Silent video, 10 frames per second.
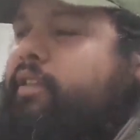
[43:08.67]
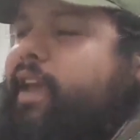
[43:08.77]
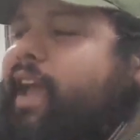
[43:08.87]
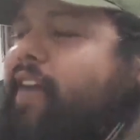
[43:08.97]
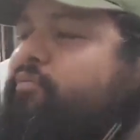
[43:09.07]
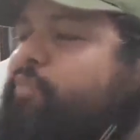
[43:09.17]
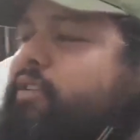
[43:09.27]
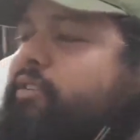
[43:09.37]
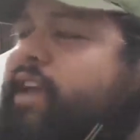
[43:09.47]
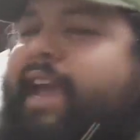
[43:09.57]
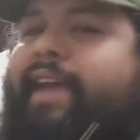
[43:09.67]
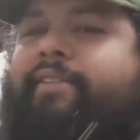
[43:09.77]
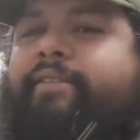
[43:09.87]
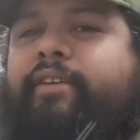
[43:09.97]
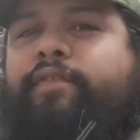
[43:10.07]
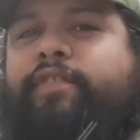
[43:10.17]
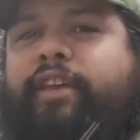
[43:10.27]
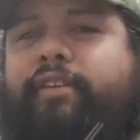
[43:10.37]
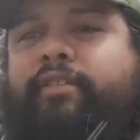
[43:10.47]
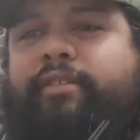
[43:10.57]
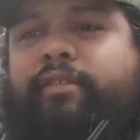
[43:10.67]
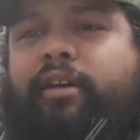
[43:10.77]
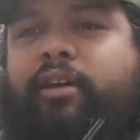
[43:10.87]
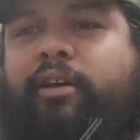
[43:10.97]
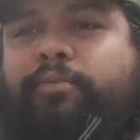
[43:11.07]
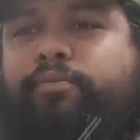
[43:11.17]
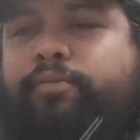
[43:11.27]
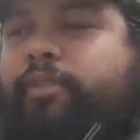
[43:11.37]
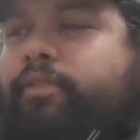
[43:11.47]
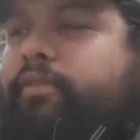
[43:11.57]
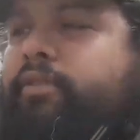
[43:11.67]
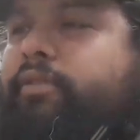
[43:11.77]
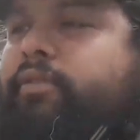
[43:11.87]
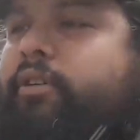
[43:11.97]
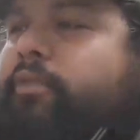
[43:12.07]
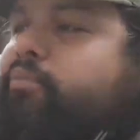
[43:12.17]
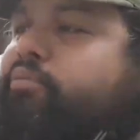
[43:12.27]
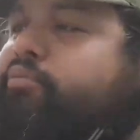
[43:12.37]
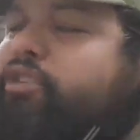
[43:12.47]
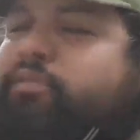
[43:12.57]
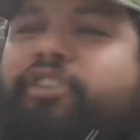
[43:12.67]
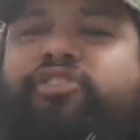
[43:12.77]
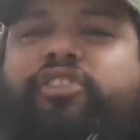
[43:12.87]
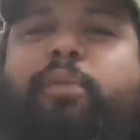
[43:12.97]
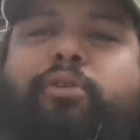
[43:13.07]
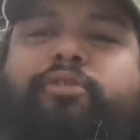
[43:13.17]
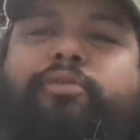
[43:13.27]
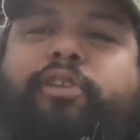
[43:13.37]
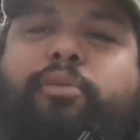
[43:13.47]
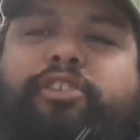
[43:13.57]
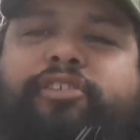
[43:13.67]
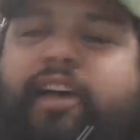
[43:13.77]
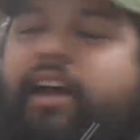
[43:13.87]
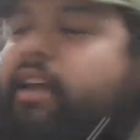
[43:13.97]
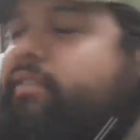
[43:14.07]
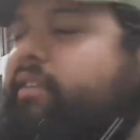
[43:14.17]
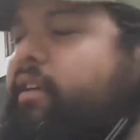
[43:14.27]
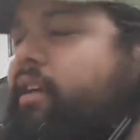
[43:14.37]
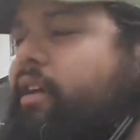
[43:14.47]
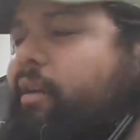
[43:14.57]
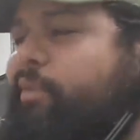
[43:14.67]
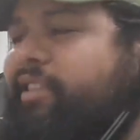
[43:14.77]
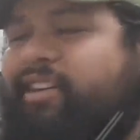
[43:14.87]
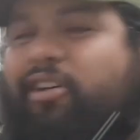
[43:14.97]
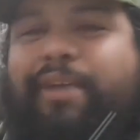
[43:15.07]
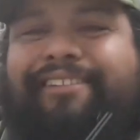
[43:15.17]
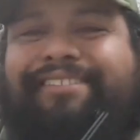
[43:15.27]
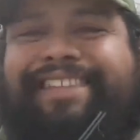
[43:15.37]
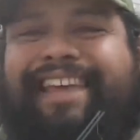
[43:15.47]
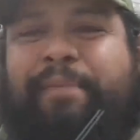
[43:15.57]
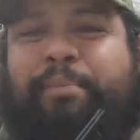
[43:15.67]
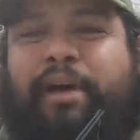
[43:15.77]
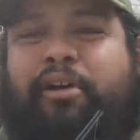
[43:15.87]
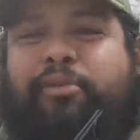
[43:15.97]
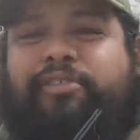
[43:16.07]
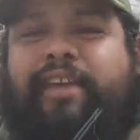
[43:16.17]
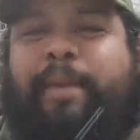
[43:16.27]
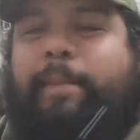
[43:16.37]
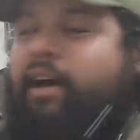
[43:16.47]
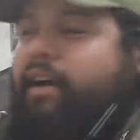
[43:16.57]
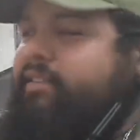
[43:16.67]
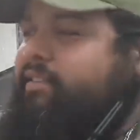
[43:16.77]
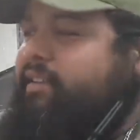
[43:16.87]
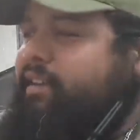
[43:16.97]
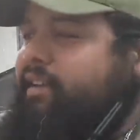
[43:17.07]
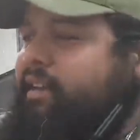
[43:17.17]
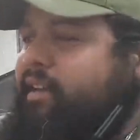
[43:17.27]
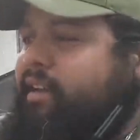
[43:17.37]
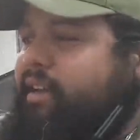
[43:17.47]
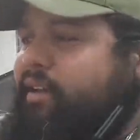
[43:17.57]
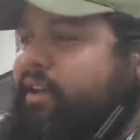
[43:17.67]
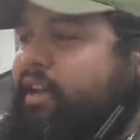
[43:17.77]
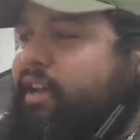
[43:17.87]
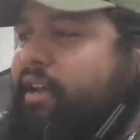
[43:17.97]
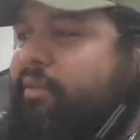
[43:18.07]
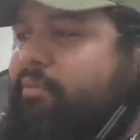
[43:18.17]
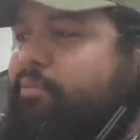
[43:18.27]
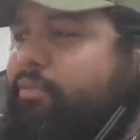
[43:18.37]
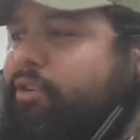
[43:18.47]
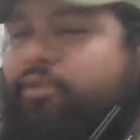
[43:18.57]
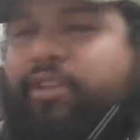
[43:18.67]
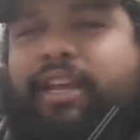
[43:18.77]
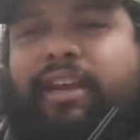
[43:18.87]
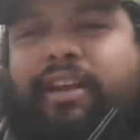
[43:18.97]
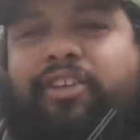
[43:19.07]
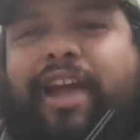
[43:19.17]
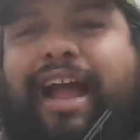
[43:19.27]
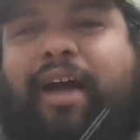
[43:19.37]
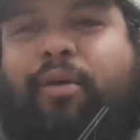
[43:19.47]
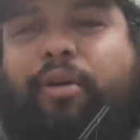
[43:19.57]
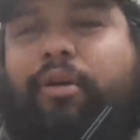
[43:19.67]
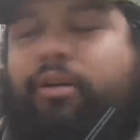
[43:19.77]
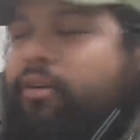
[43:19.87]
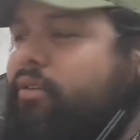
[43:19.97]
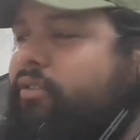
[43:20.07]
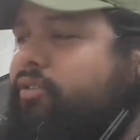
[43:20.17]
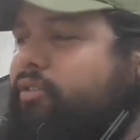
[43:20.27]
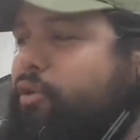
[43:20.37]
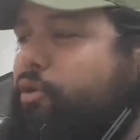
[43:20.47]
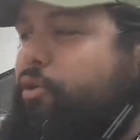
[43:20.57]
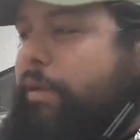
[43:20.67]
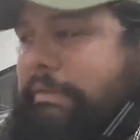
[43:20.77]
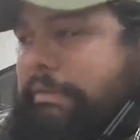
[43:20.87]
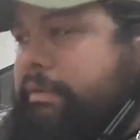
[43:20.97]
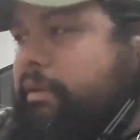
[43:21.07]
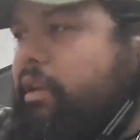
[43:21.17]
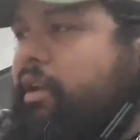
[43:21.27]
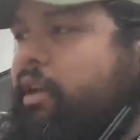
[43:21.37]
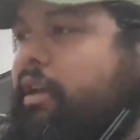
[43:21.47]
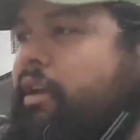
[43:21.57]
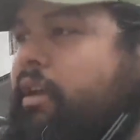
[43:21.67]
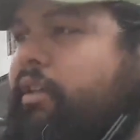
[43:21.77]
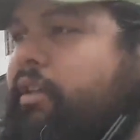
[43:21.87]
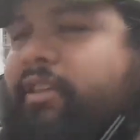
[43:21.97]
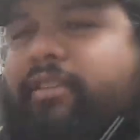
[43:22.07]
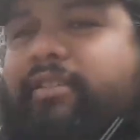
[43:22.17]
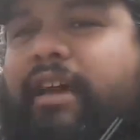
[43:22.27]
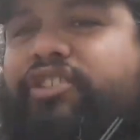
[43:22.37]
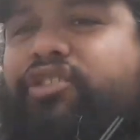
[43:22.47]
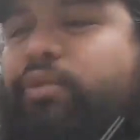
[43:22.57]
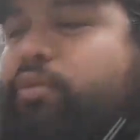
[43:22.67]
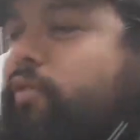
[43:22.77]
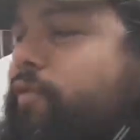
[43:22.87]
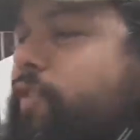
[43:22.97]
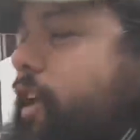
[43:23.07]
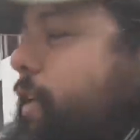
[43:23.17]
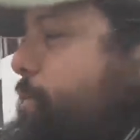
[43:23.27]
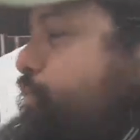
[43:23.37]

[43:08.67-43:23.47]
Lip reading: They have bigger cans of these. They're pretty much double the size. But they're about almost $10, and you're only getting another hour. So this actually will fit